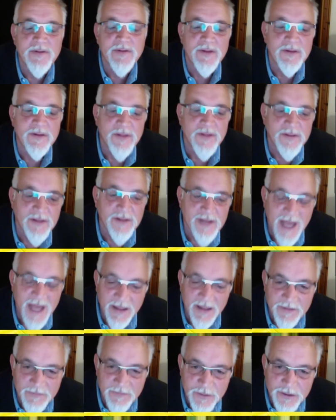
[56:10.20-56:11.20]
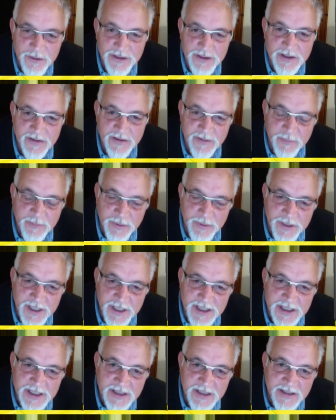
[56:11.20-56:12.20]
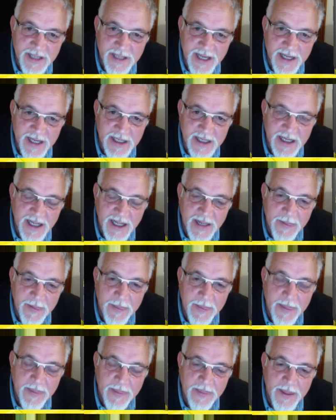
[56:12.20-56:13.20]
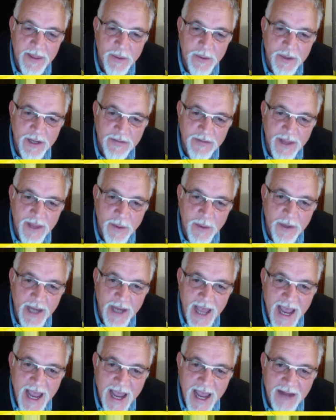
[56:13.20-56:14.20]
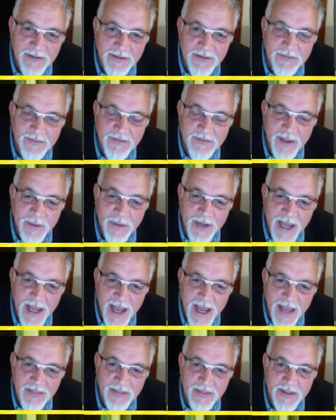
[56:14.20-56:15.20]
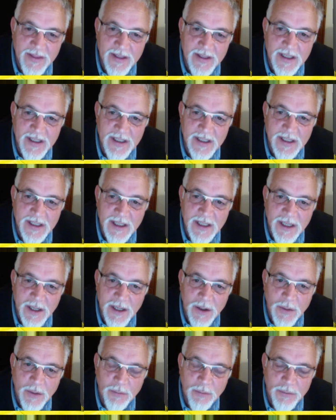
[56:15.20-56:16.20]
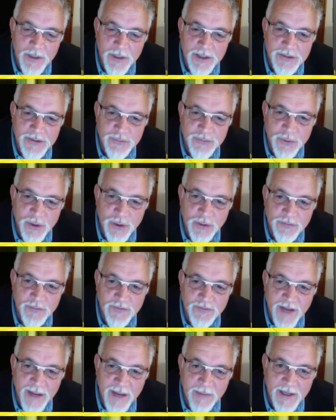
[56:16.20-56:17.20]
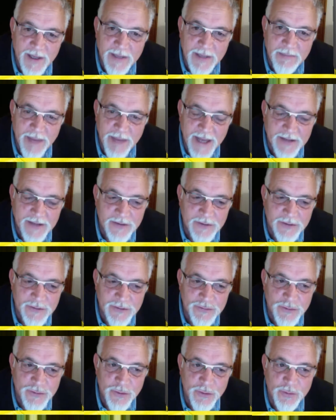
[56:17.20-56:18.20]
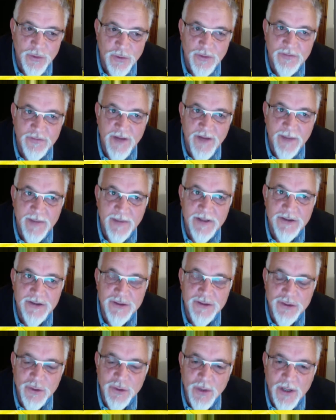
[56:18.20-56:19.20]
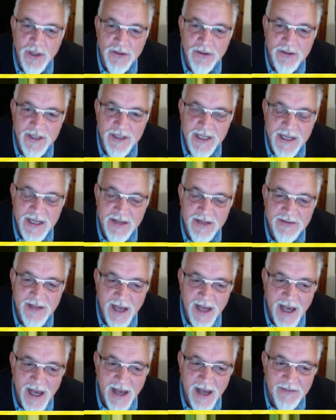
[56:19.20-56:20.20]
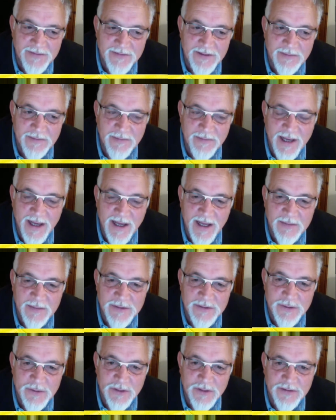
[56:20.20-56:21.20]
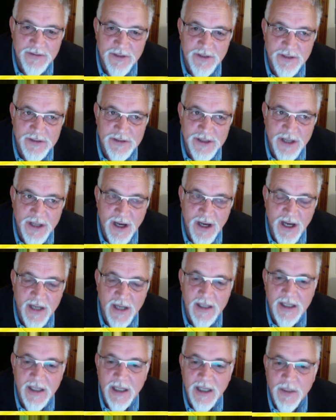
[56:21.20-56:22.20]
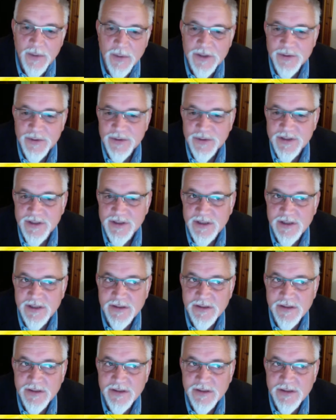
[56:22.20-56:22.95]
There's another version of the prediction that they would hand the British royal family back to the true royal family 200 years after Mayor Amschel Rothschild died, which was